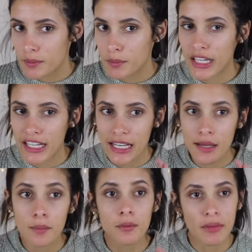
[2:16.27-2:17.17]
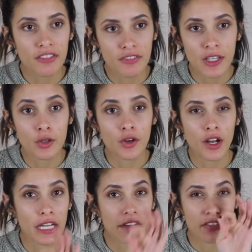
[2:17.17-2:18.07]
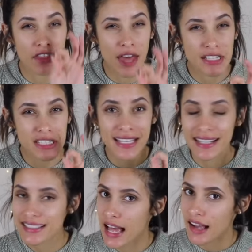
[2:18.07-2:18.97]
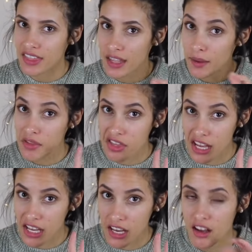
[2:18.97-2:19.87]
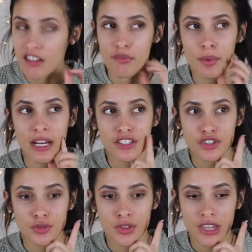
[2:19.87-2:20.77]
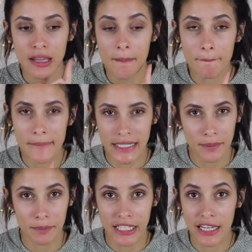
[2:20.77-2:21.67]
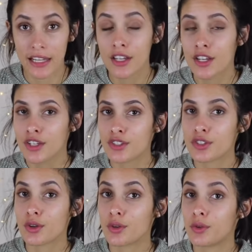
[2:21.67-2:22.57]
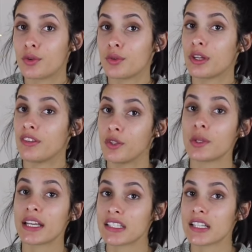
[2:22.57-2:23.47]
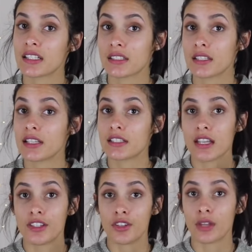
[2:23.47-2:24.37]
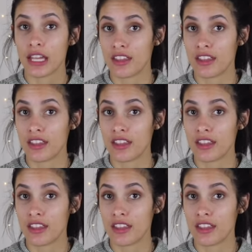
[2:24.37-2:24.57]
but I can't put my finger on if that's the exact thing I'm thinking of, but I do think it might be it. So if you like sixlets, then you'll like